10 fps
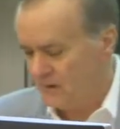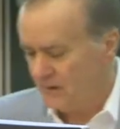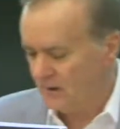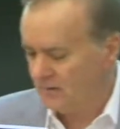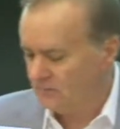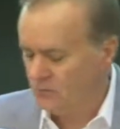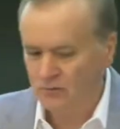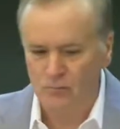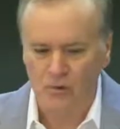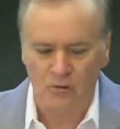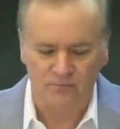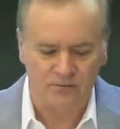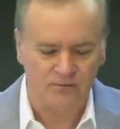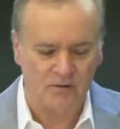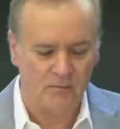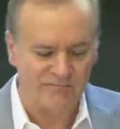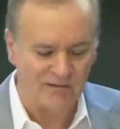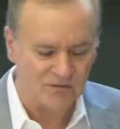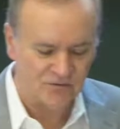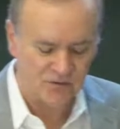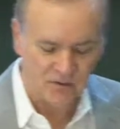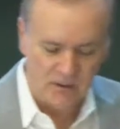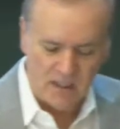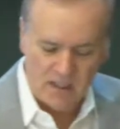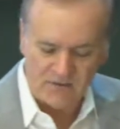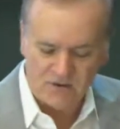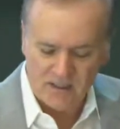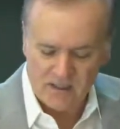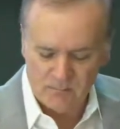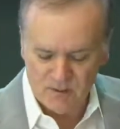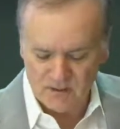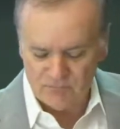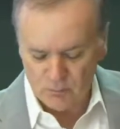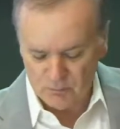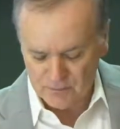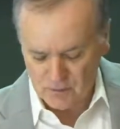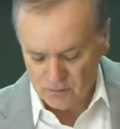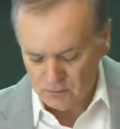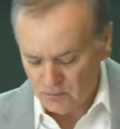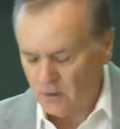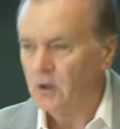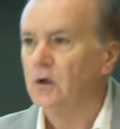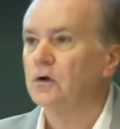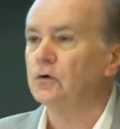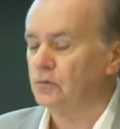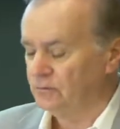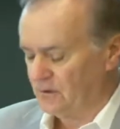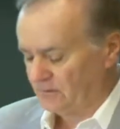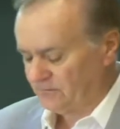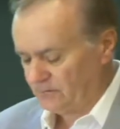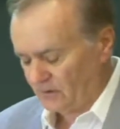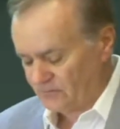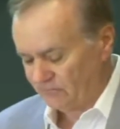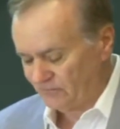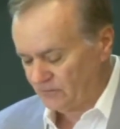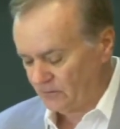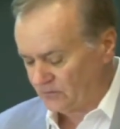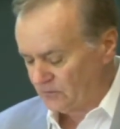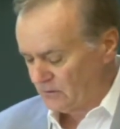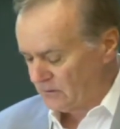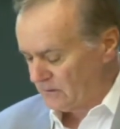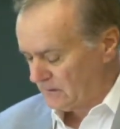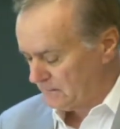And Gordon Wells is a British educator, many of you will know, who does lots of research on